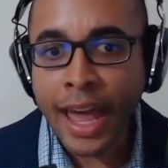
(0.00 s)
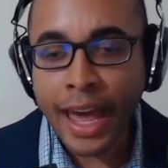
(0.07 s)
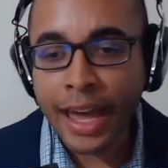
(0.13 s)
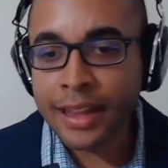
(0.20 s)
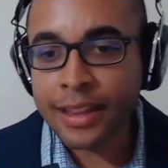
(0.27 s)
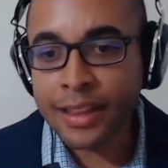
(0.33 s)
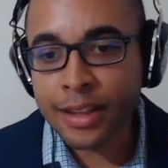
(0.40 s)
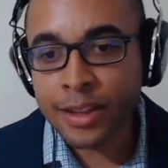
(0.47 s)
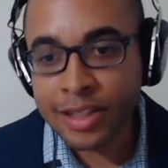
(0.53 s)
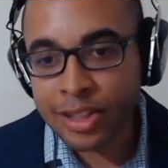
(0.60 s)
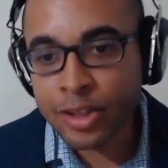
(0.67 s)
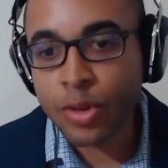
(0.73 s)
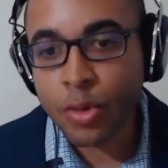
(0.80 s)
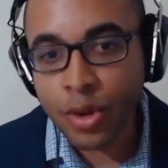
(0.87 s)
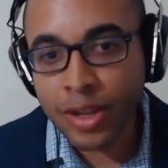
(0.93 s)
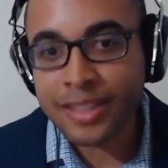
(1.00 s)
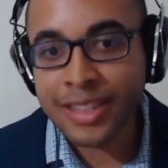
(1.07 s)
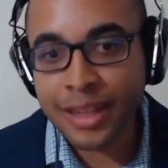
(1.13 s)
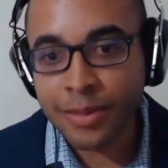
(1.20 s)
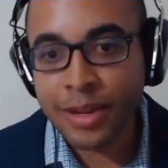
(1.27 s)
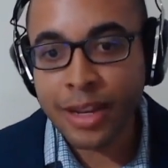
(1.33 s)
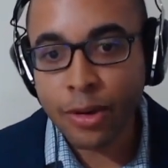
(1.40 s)
It, the story
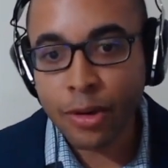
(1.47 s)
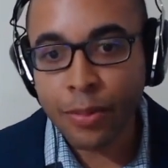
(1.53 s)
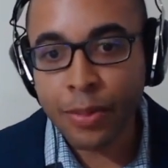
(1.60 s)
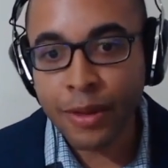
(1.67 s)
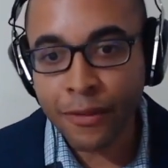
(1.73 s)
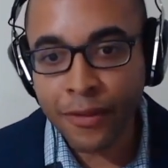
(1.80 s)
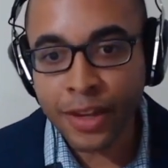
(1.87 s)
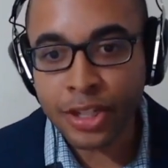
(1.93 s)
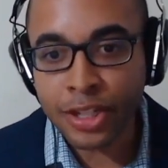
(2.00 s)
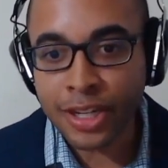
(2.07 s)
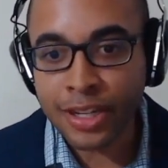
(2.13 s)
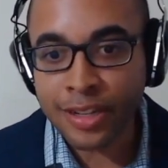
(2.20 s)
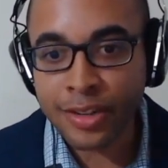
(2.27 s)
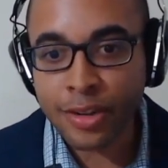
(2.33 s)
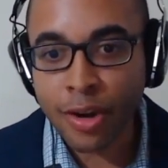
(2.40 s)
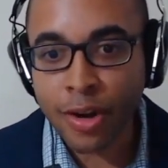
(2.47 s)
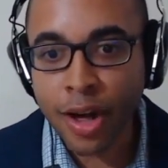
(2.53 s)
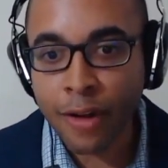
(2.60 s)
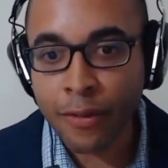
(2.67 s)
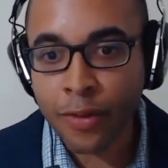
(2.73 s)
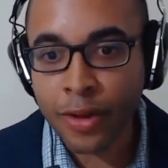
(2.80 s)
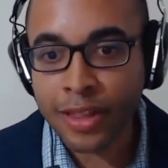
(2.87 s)
seemed a little bit fishy to start
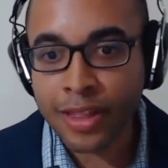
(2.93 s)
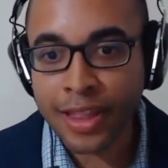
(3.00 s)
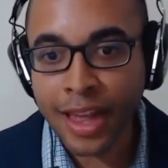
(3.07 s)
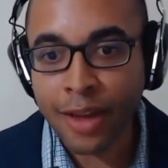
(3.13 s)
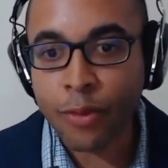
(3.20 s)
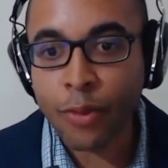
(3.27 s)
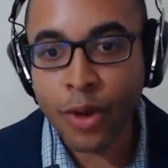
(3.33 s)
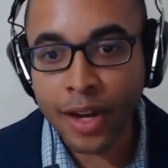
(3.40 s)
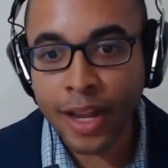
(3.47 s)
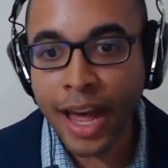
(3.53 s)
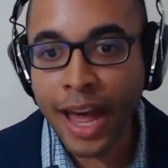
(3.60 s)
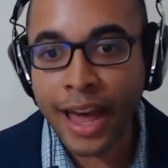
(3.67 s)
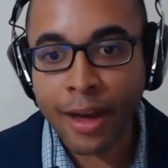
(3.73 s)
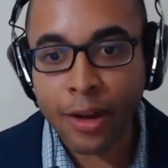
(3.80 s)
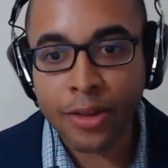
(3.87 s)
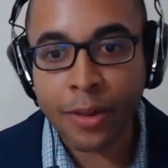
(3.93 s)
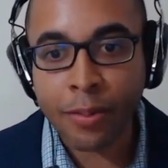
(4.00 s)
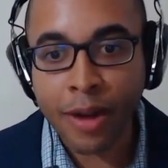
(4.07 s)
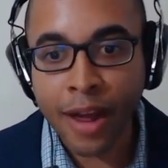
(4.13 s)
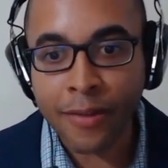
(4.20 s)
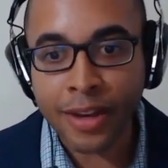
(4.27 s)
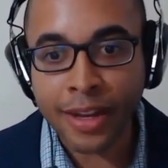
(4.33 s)
off with. That one guy held the
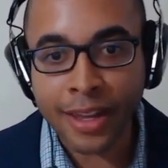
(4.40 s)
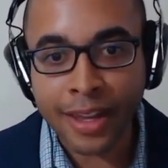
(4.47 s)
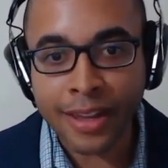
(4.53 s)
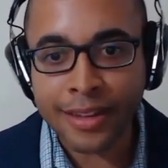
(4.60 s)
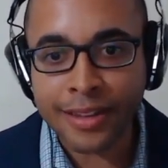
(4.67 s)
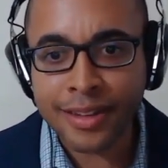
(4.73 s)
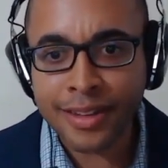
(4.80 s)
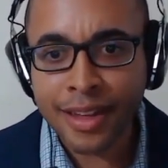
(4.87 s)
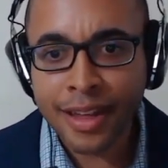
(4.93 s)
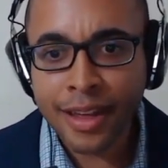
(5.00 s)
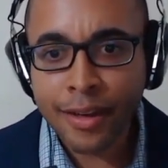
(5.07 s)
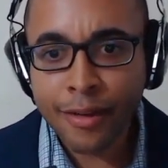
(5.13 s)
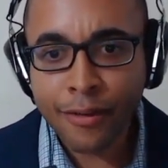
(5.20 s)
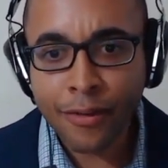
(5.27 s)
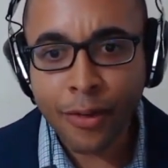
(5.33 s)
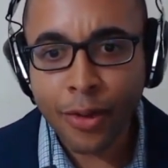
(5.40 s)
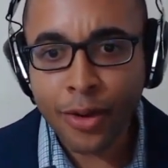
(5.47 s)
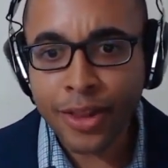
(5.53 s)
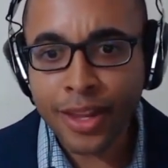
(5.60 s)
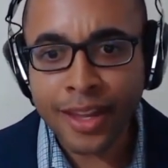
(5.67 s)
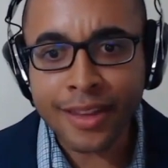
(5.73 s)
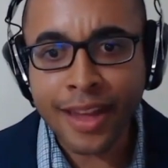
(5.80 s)
private keys for
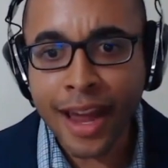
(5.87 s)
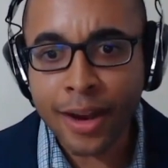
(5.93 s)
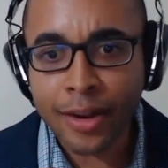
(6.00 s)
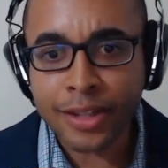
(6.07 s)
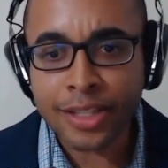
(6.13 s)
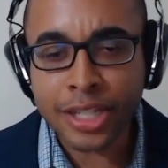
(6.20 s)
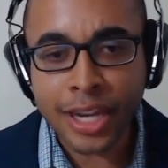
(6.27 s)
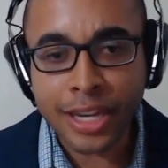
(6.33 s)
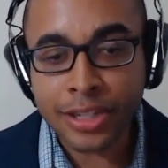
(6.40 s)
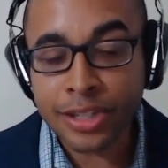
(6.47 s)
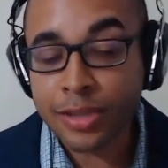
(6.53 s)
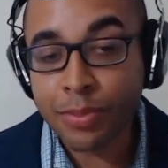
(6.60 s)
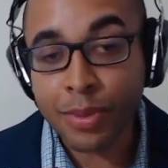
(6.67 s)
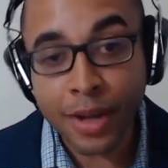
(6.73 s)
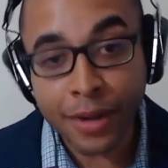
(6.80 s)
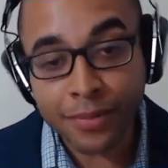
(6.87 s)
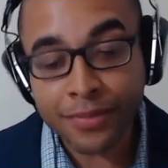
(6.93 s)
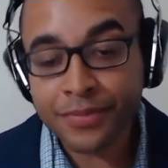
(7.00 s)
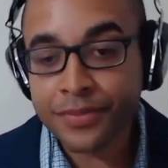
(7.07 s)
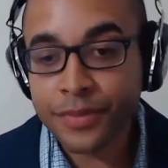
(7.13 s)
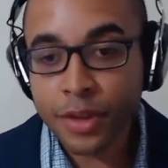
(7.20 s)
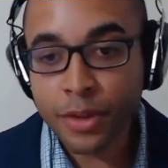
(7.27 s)
the mm. entire exchange, but
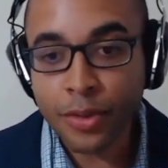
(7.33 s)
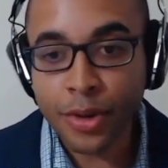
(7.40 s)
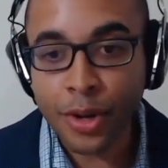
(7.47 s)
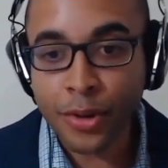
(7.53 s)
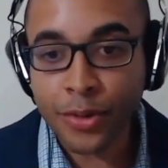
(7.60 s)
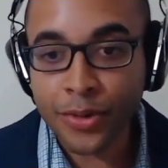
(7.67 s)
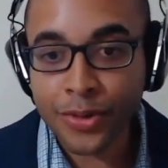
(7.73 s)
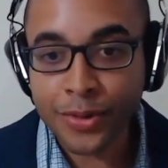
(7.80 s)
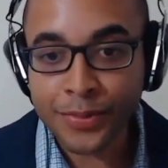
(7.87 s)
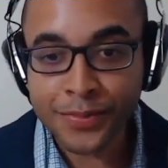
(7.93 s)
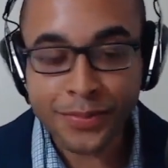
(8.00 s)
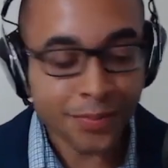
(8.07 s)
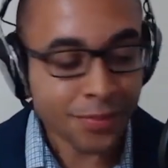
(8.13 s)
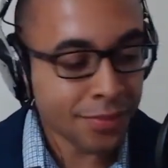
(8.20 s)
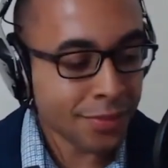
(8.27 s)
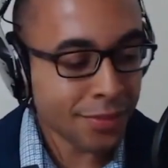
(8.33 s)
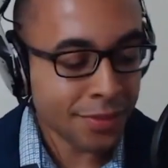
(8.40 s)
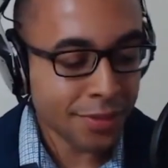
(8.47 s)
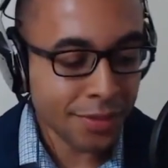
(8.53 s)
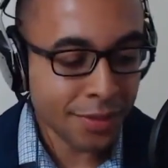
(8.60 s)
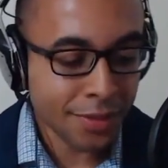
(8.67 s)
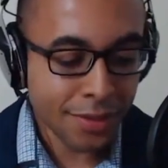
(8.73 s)
who knows? That's
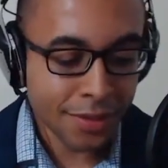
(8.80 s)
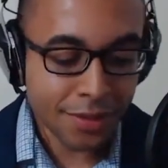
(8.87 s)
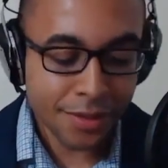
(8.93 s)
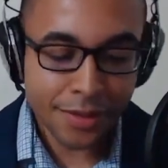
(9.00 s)
what I thought